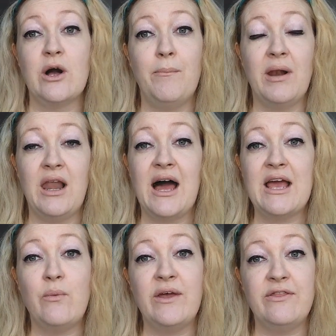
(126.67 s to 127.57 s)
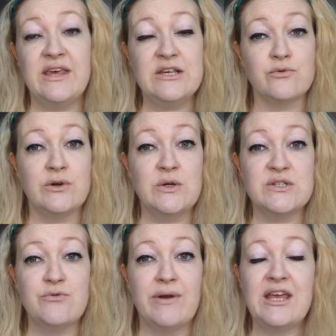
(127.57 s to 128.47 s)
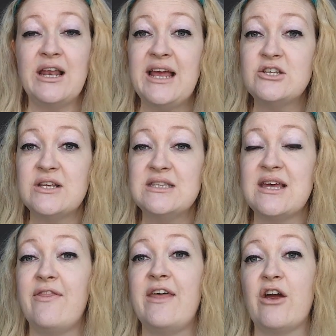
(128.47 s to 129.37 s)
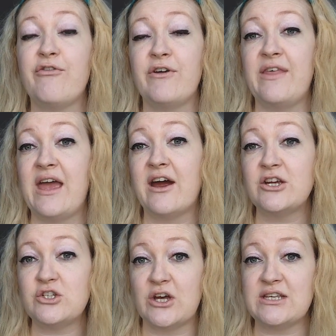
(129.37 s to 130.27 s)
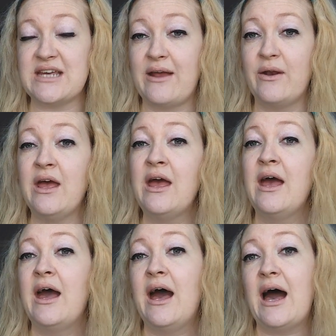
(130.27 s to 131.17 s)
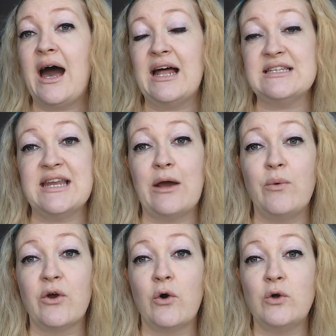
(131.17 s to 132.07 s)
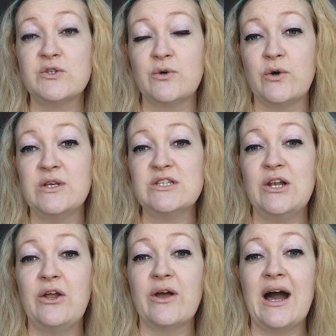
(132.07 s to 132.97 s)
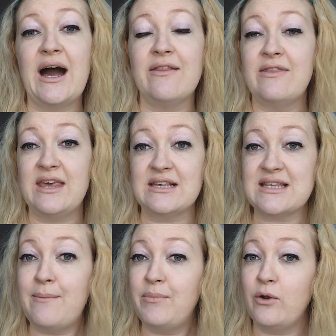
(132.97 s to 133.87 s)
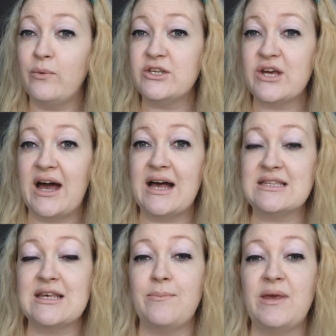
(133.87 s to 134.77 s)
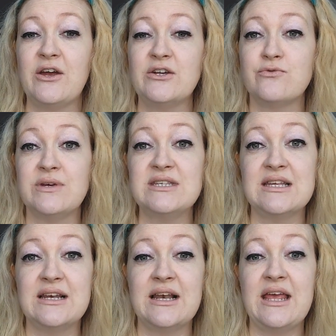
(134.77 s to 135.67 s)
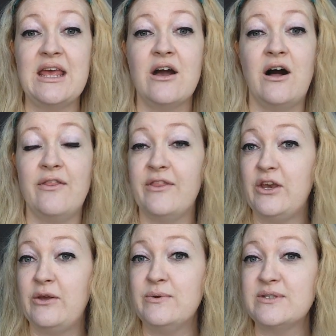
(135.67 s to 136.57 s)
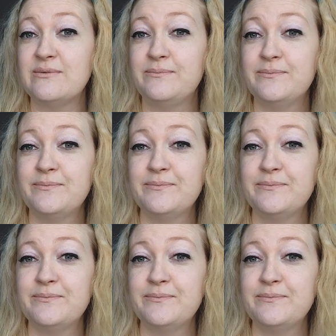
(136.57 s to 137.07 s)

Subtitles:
comply with these rules and regulations, and therefore they are shut down. And now we're also going to look at the example which has appeared recently on the news.